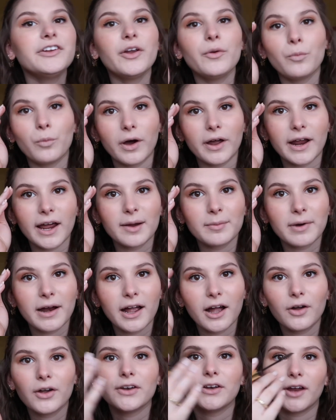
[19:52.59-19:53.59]
done one
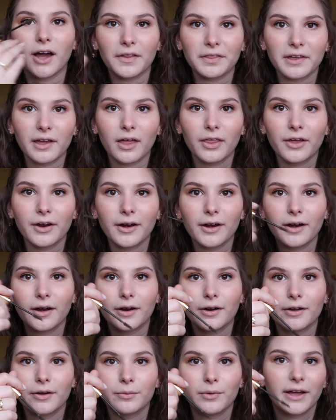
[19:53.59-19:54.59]
eyebrow and not the other.
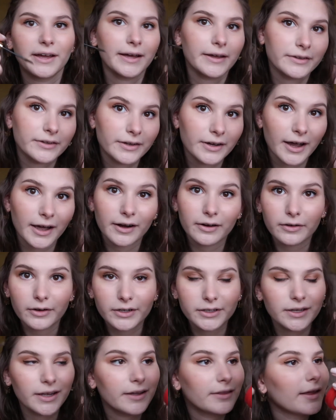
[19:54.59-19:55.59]
Well, I guess it kind of
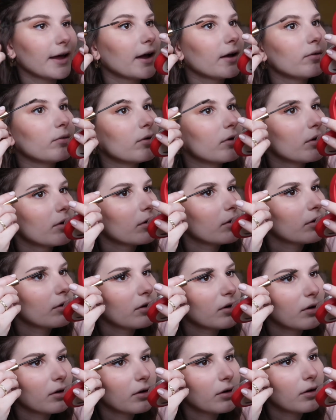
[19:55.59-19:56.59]
looks like that.
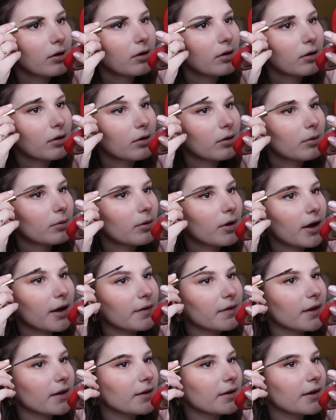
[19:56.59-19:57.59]

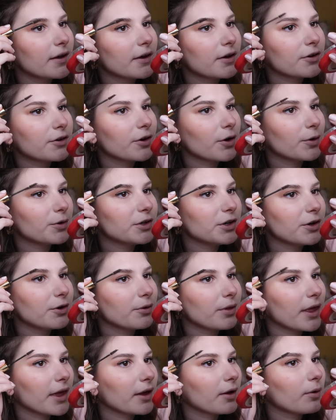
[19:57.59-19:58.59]
And then like showed
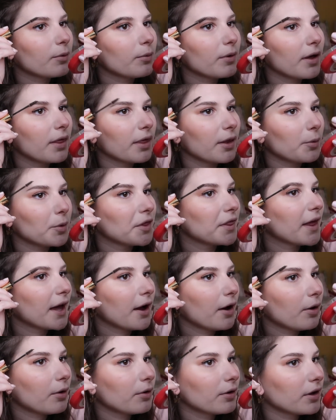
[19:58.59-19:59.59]
you with and
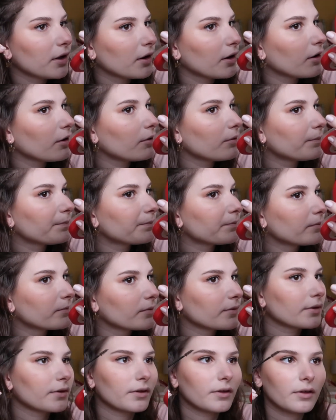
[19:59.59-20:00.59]
without, you
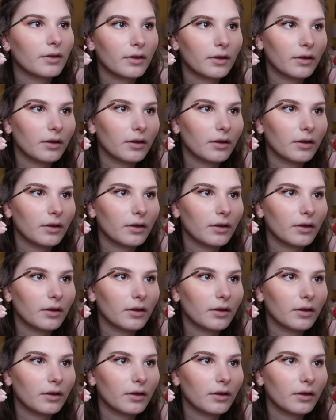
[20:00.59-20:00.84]
know.